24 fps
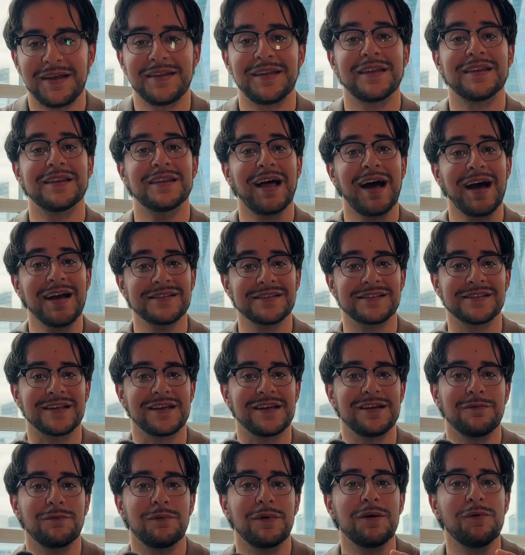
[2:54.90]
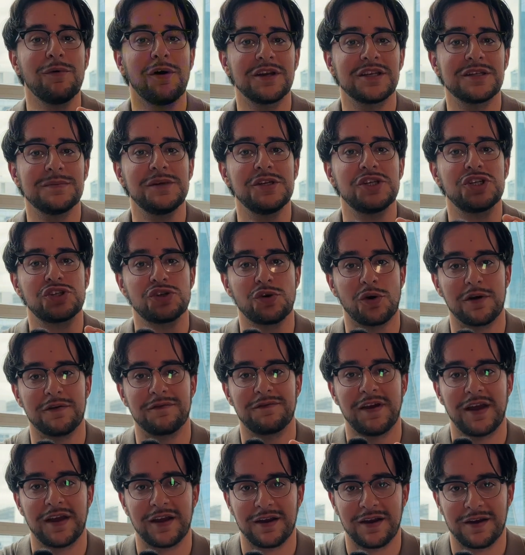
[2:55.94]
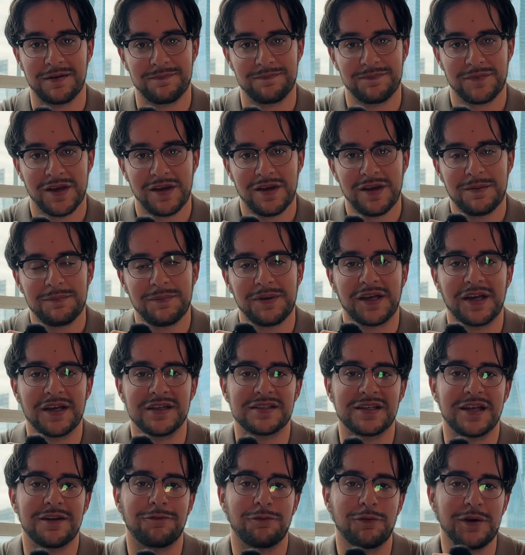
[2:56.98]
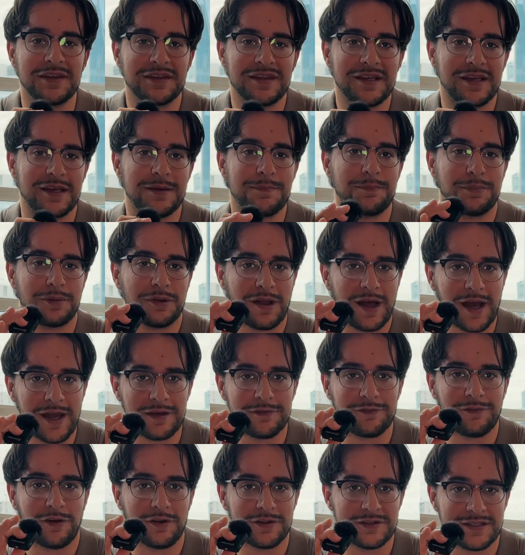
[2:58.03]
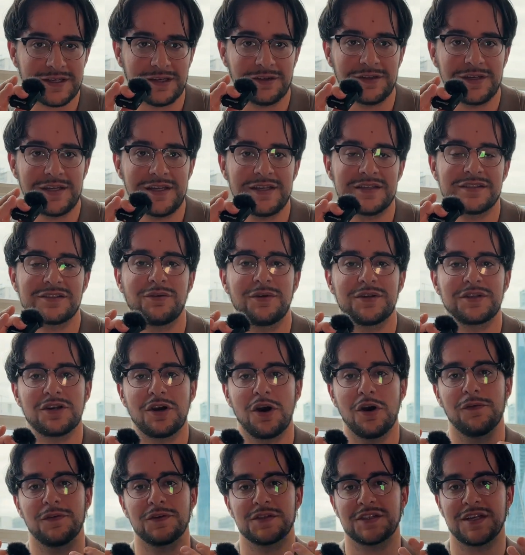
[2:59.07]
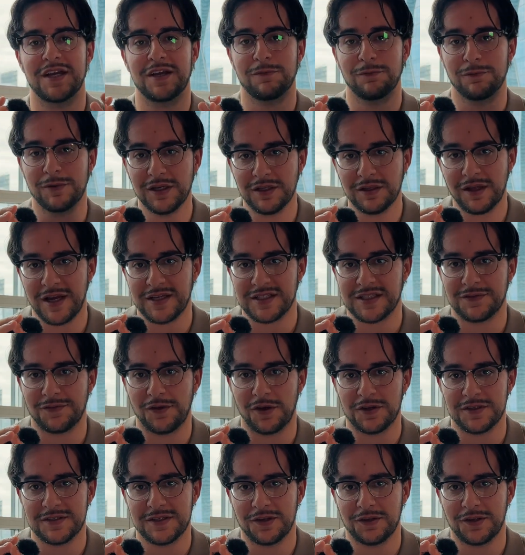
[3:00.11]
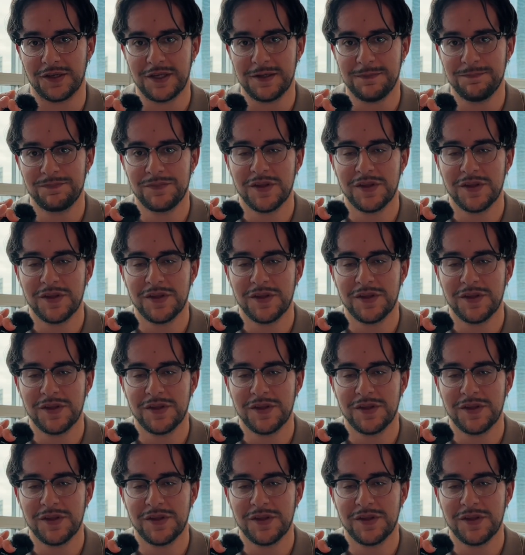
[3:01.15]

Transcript: And then lastly, we want to to be short vega, because if we think implied volatility is going to overstate realized volatility,